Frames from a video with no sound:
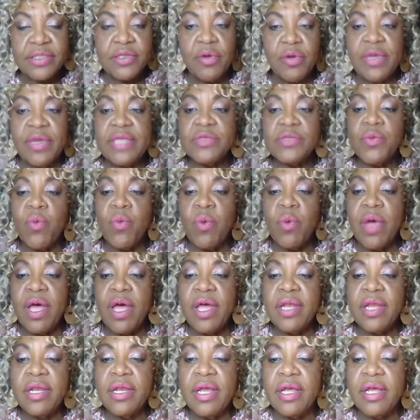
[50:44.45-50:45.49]
So it's
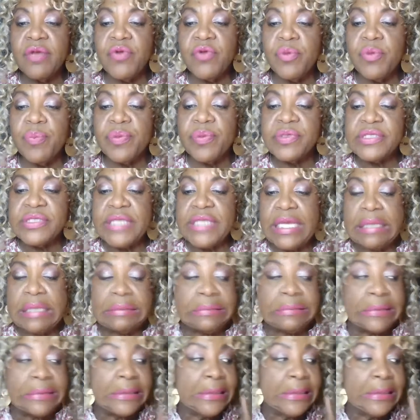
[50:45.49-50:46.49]
100%,